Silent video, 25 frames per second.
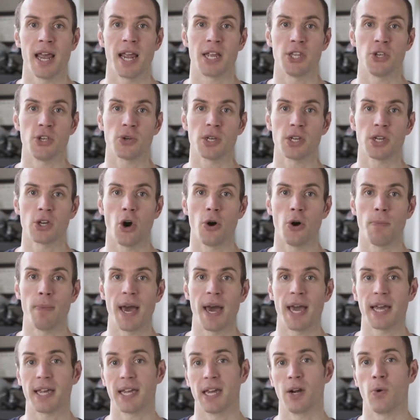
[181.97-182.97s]
and you can go
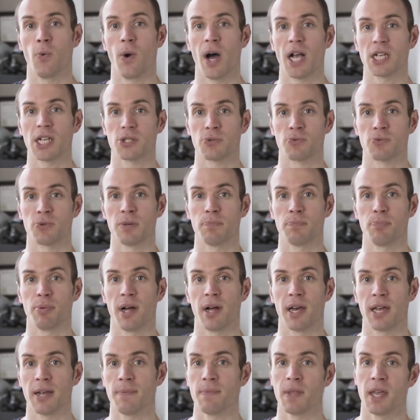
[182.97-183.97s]
back and watch the
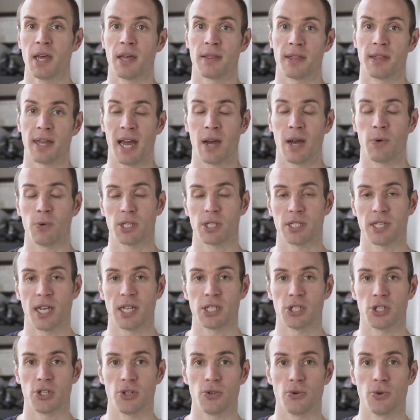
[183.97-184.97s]
replay that I will
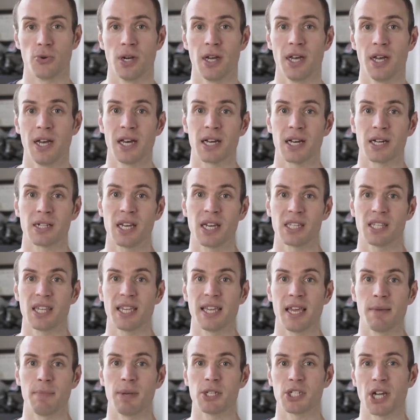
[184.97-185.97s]
send you. Click
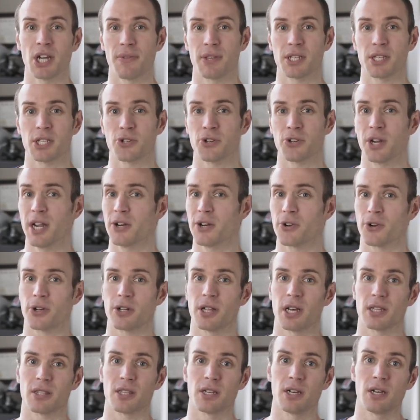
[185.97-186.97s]
the image on the screen or
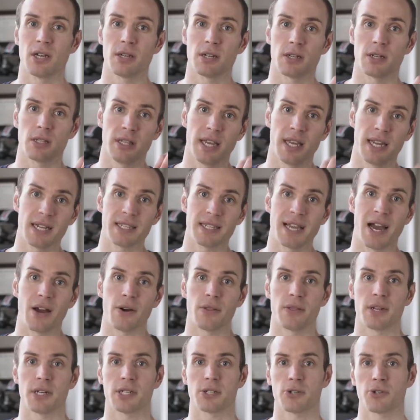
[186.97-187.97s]
click the link down
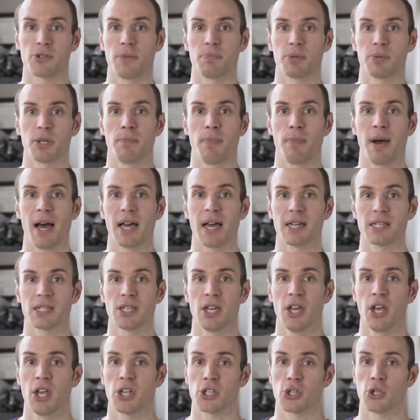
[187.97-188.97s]
in the description
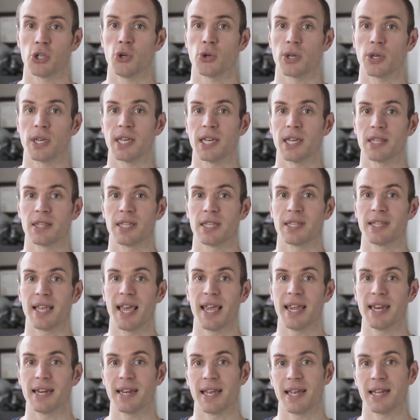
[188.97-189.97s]
box so you can get the
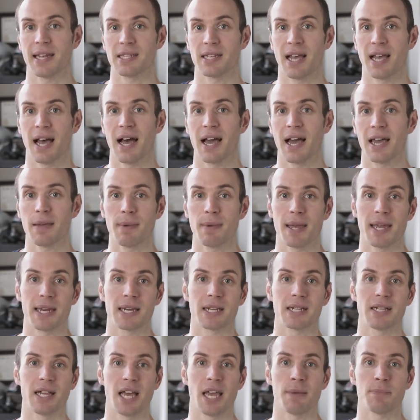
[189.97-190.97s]
date and time
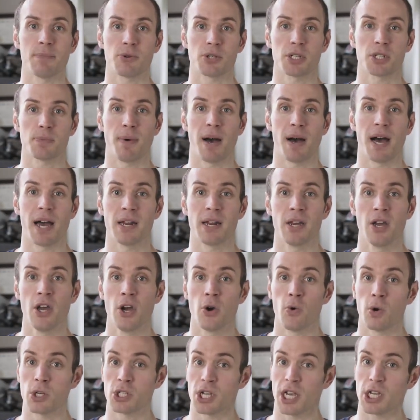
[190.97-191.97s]
and claim your spot,
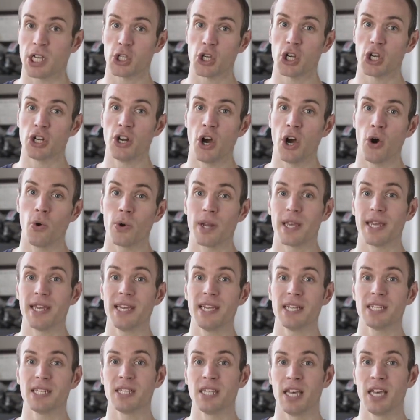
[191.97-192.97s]
which I should note
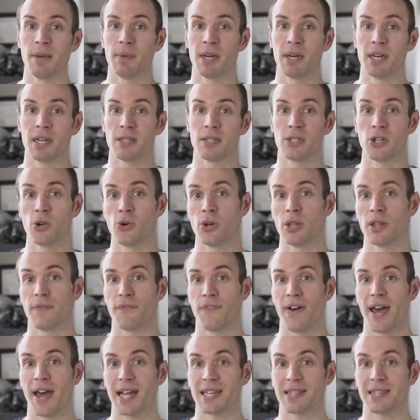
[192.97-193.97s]
is limited due to the
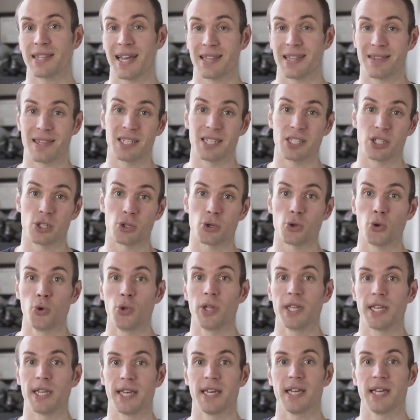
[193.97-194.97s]
fact that this
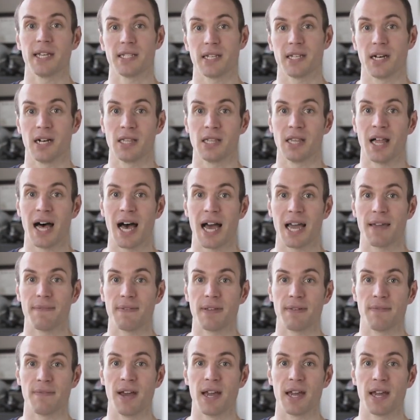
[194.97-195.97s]
truly is a live
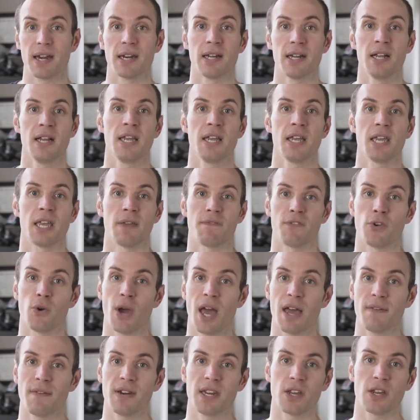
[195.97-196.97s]
event. If you
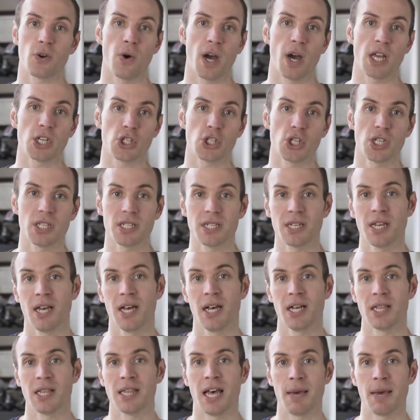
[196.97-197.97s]
have any questions,
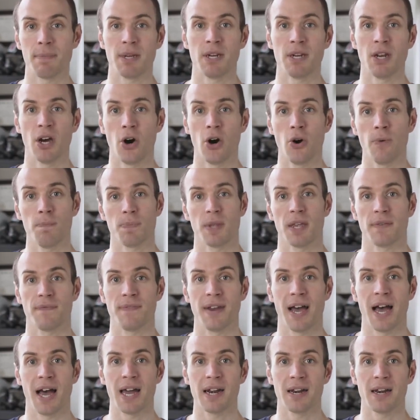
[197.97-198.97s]
let me know. If
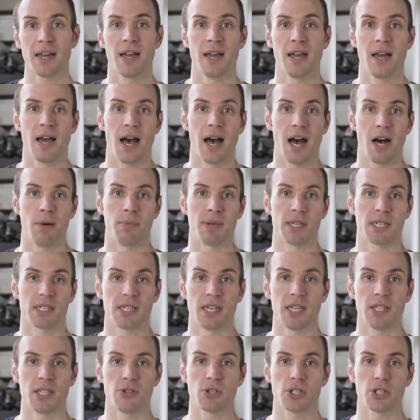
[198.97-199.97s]
not, I'll be
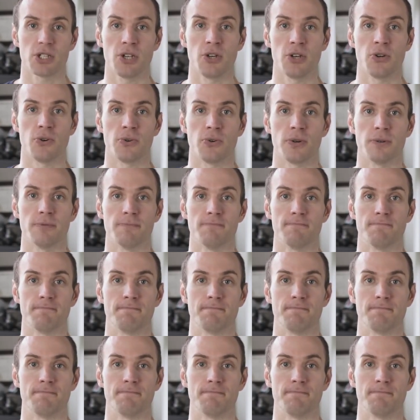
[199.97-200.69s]
seeing you soon.